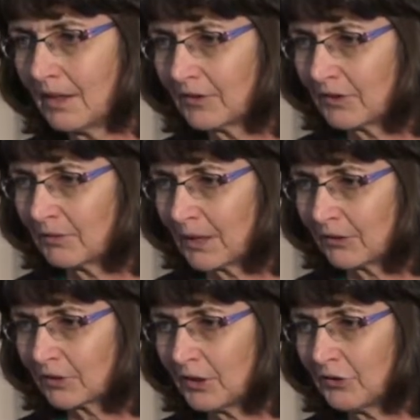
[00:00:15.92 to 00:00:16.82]
So my
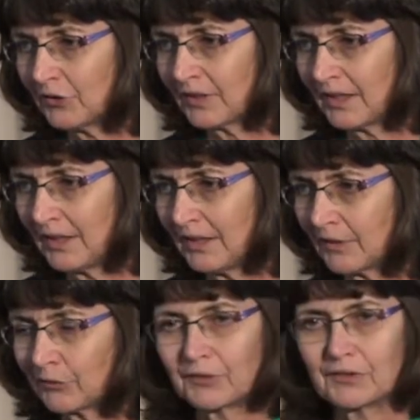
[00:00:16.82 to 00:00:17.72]
disclosure slide,
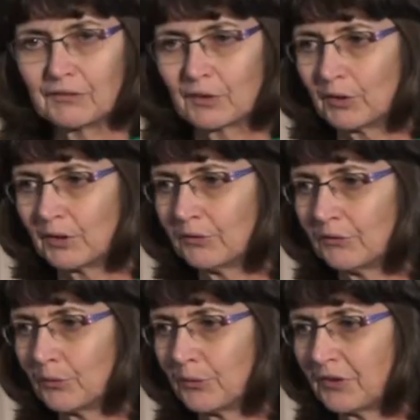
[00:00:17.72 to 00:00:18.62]
I've received a grant
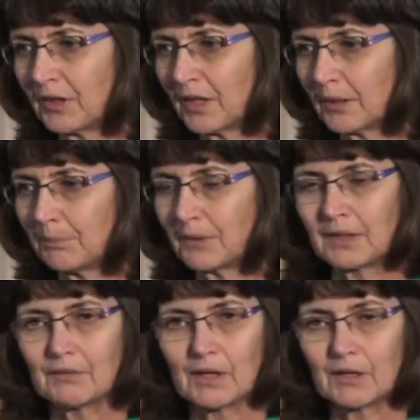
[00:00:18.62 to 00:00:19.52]
for setting up
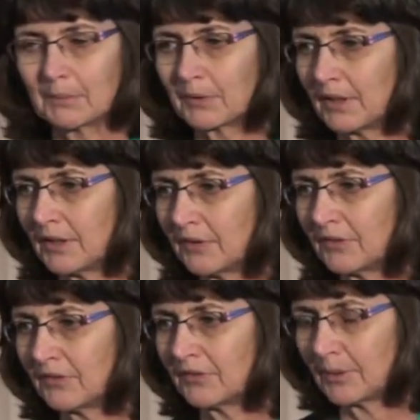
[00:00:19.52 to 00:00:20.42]
the Viral
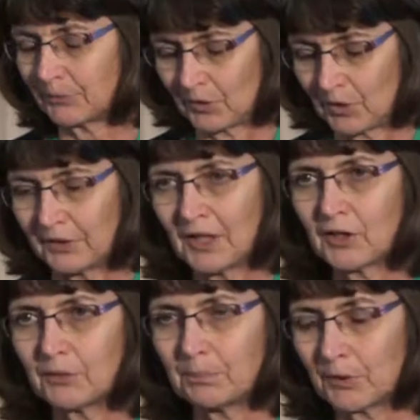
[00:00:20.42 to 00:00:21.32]
Hepatitis and Sub-Saharan
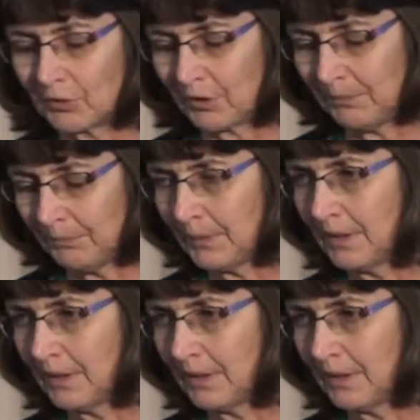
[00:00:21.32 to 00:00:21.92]
ECHO program.